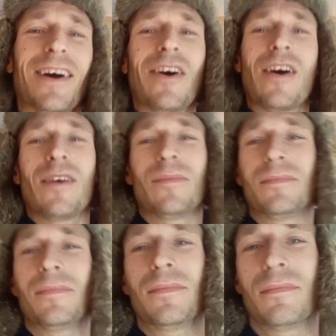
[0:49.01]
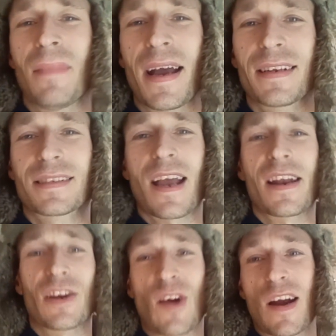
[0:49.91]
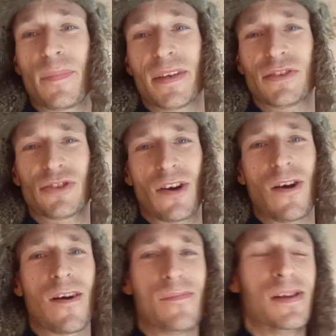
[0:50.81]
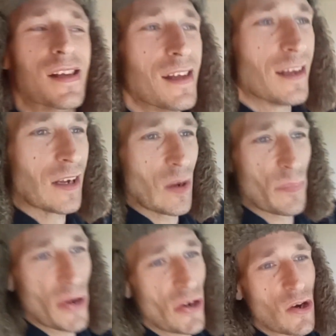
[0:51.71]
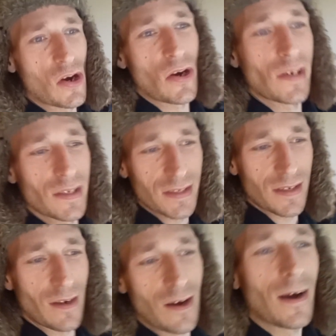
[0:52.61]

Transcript: Mine is kind of garbage, compared to hers.